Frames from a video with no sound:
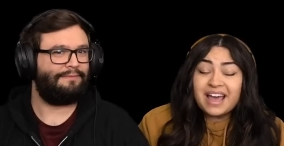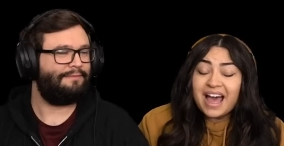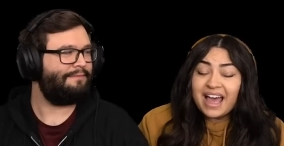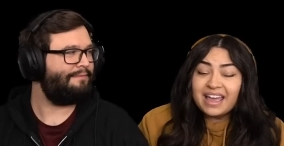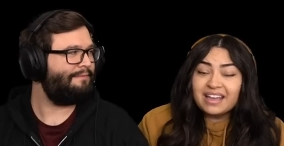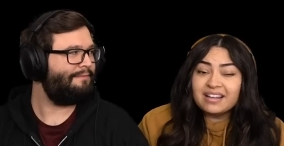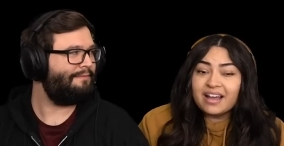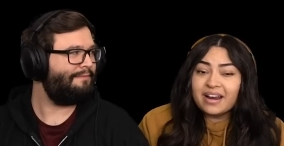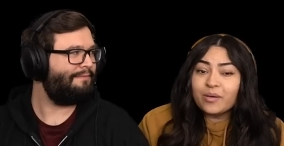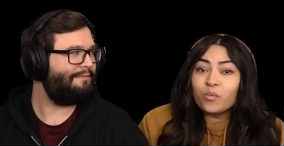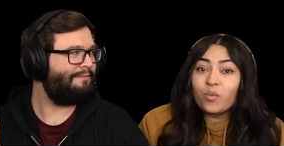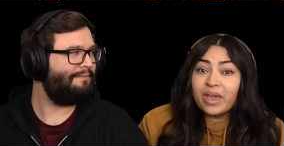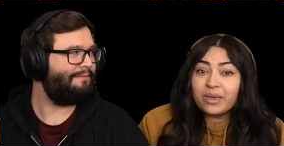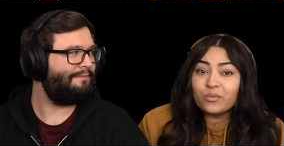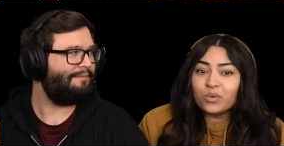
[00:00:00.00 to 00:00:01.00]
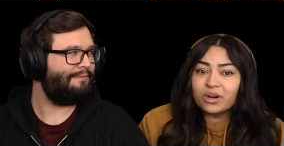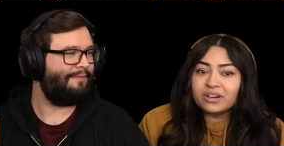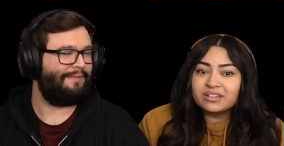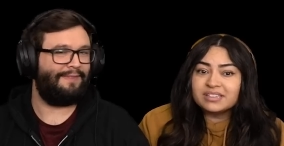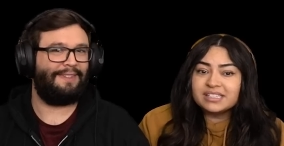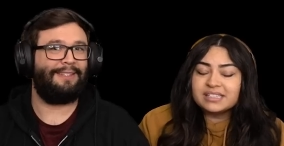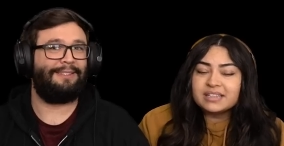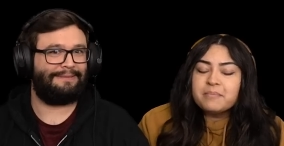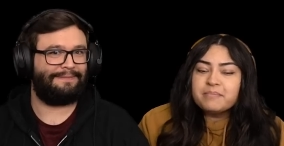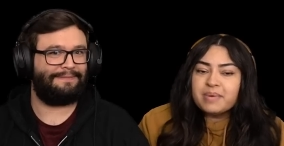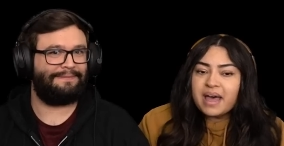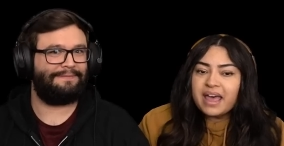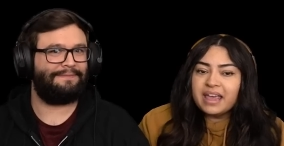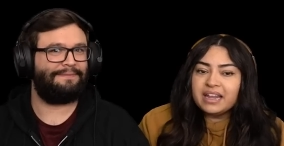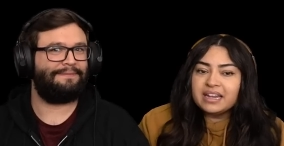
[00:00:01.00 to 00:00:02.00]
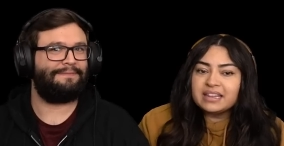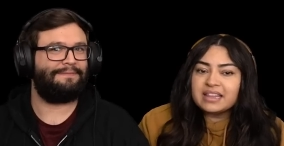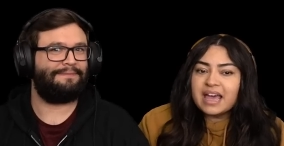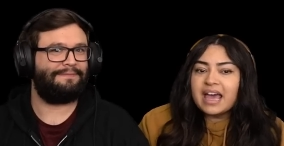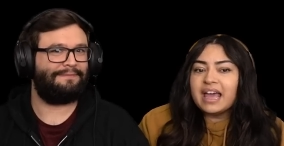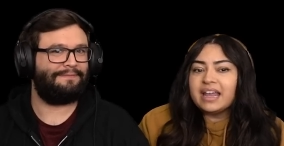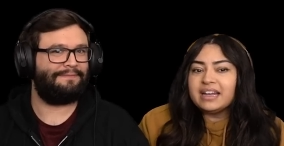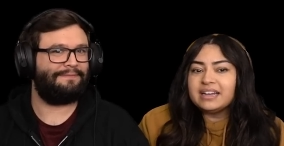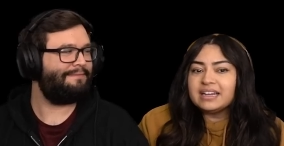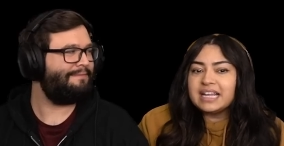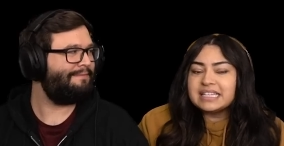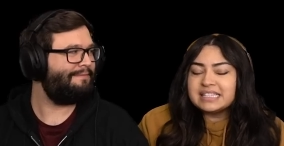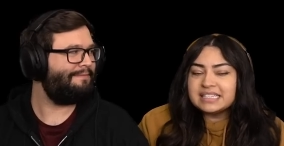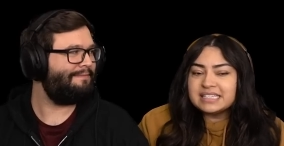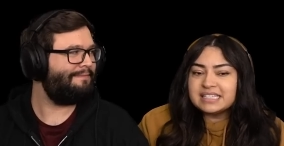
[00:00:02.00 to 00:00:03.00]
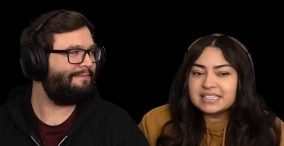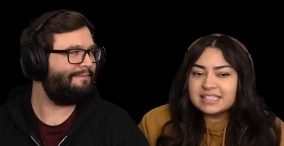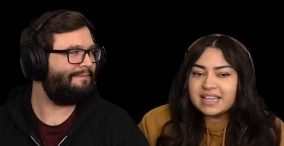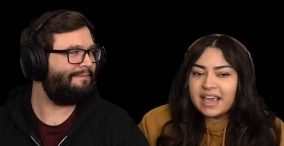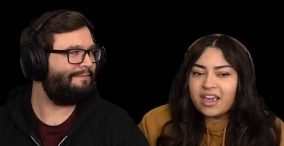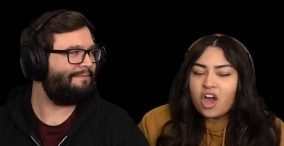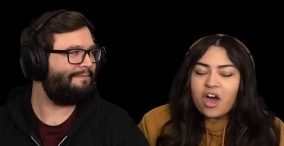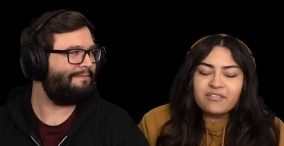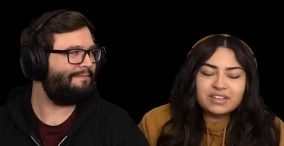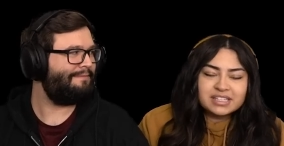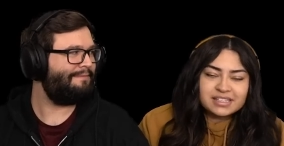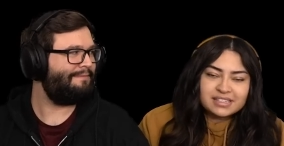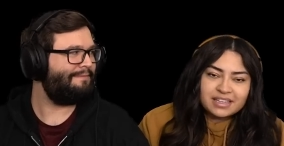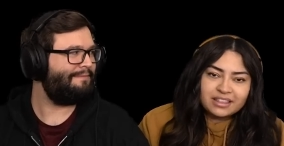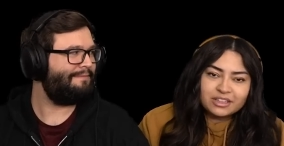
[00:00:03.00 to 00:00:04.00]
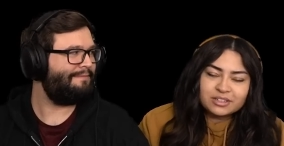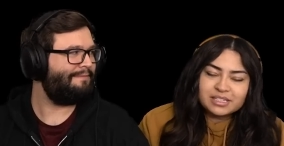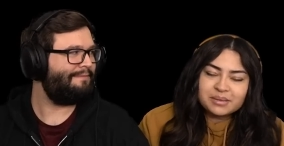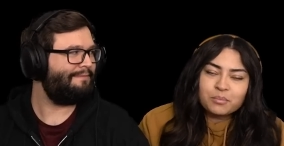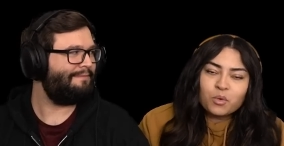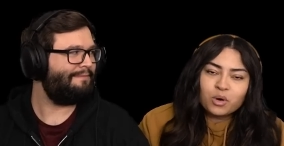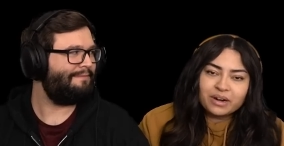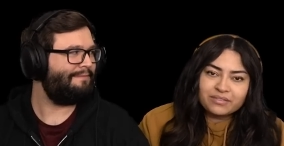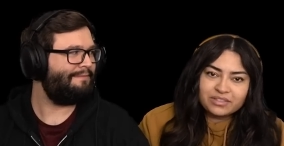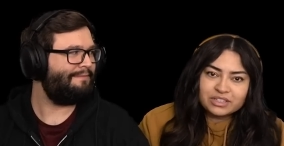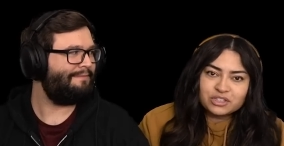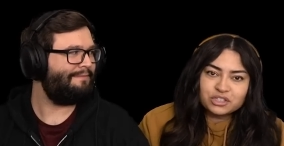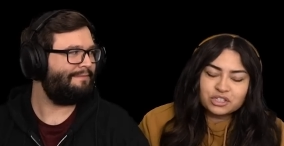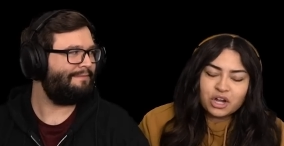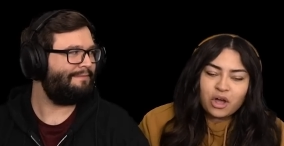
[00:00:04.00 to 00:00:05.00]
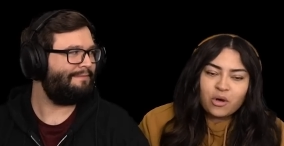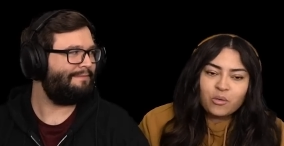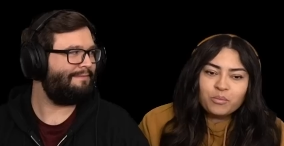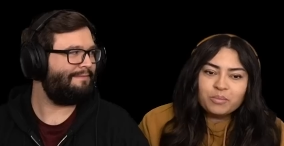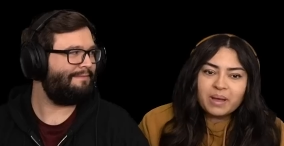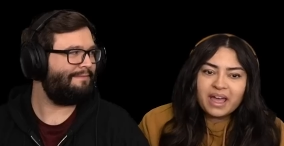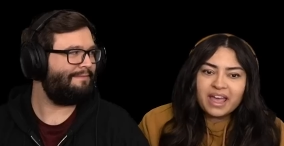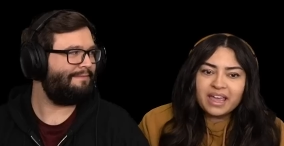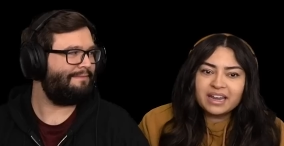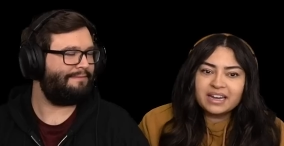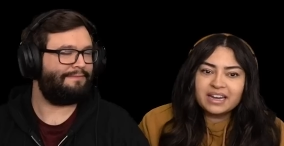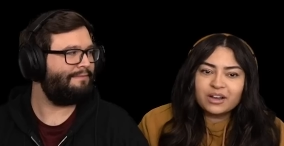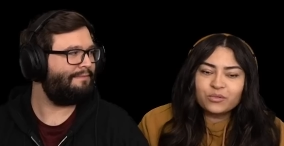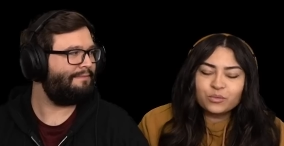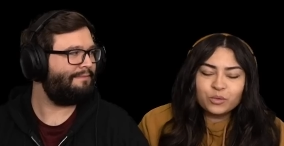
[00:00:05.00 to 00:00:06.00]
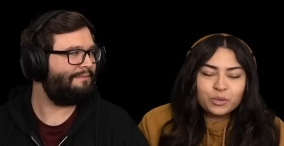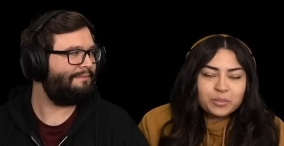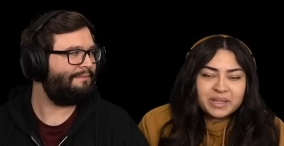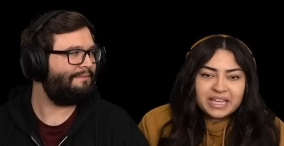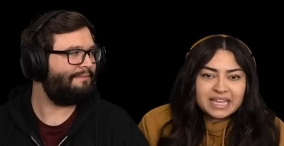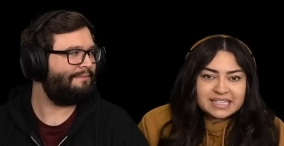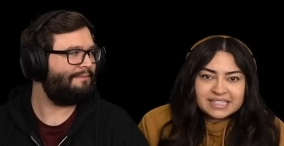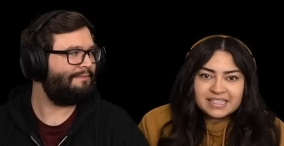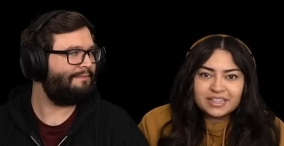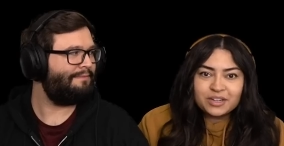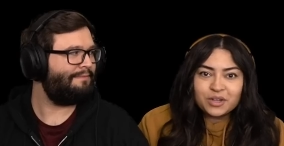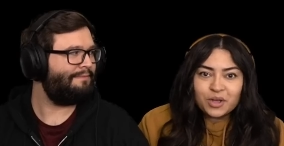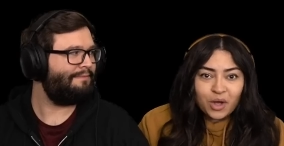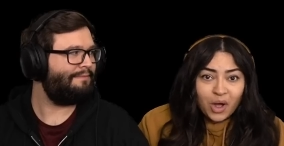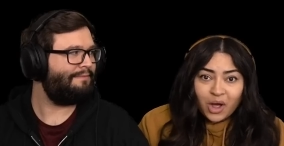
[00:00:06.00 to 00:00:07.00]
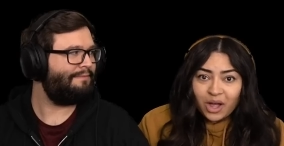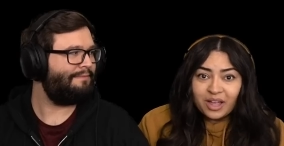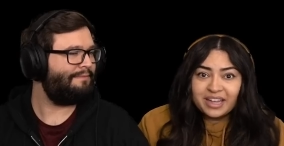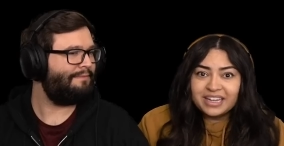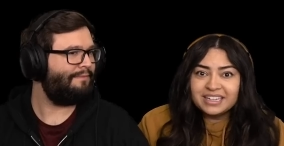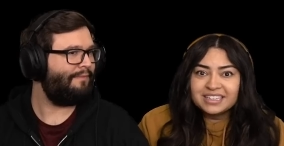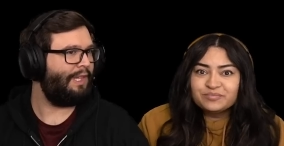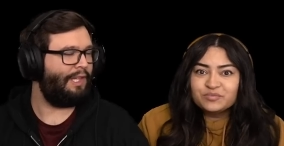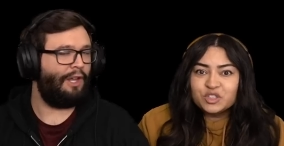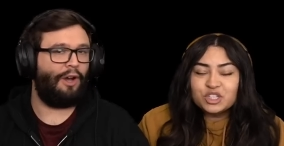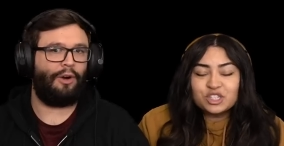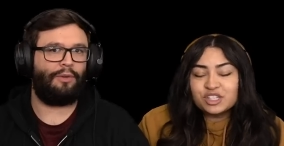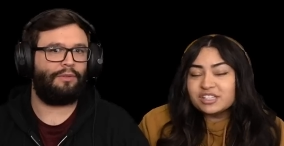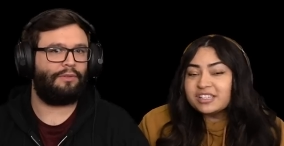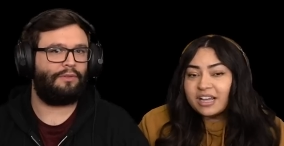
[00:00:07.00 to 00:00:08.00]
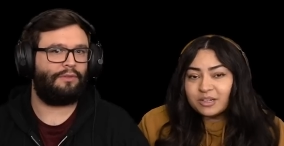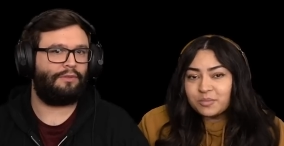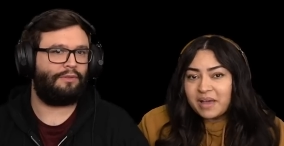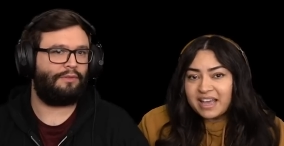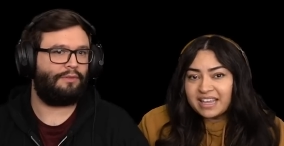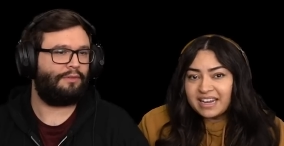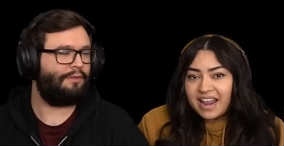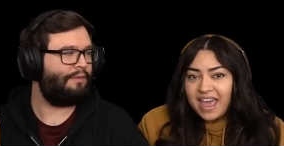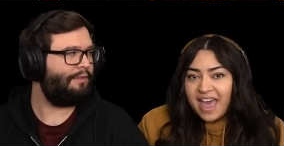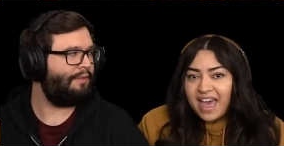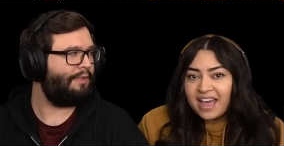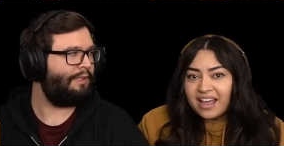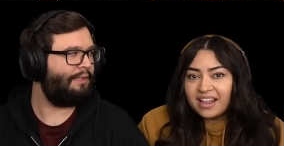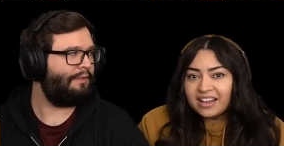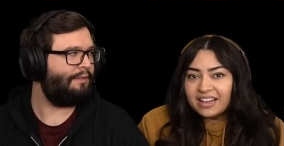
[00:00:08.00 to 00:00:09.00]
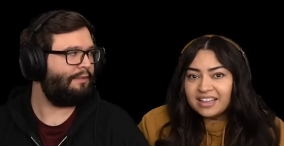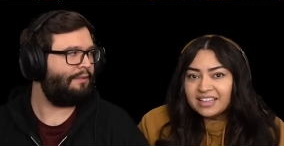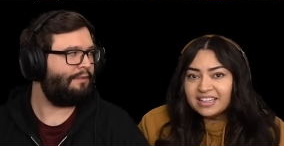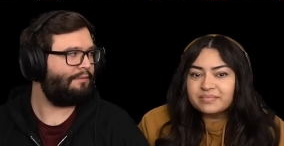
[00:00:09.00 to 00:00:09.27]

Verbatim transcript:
Speaker 1: Kaya got it way worse, but that isn't to say, obviously, there isn't more of the show, but Ruby isn't gone. No. She just sucked back into hell.